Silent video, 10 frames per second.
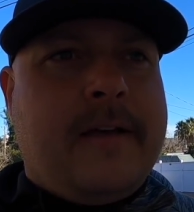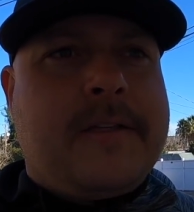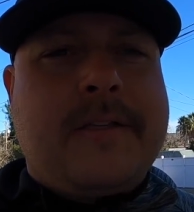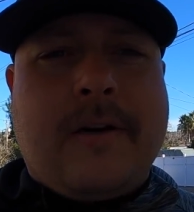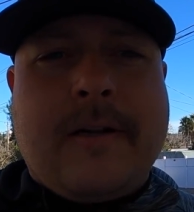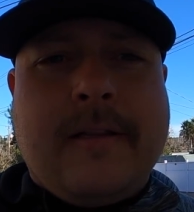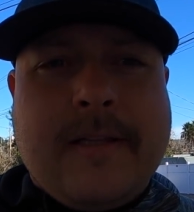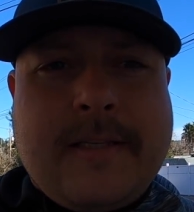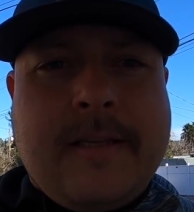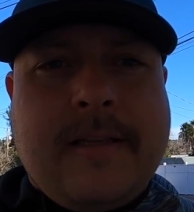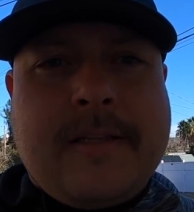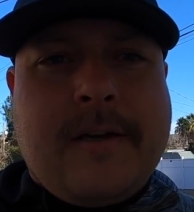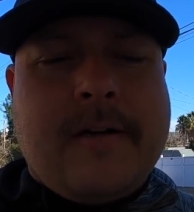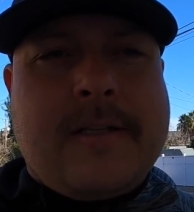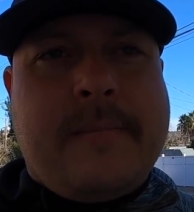started listing these
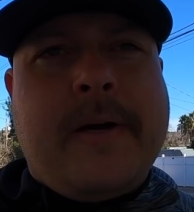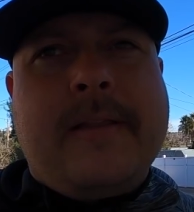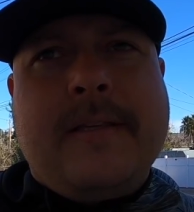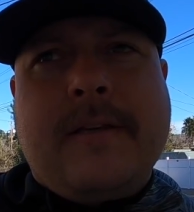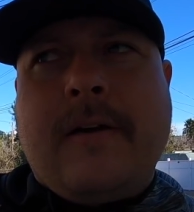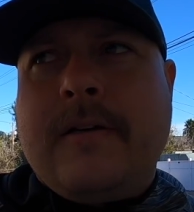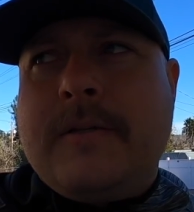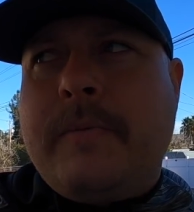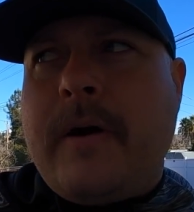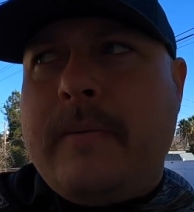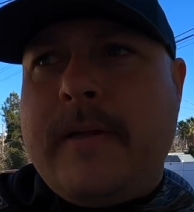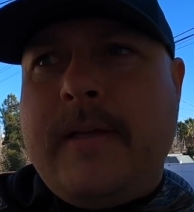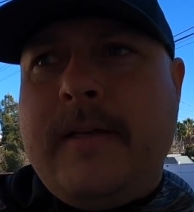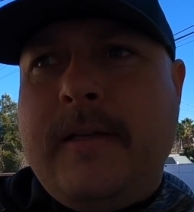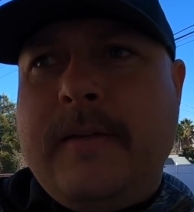cards. I bought these cards
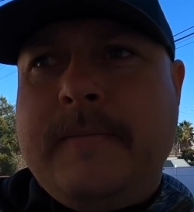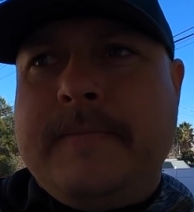probably,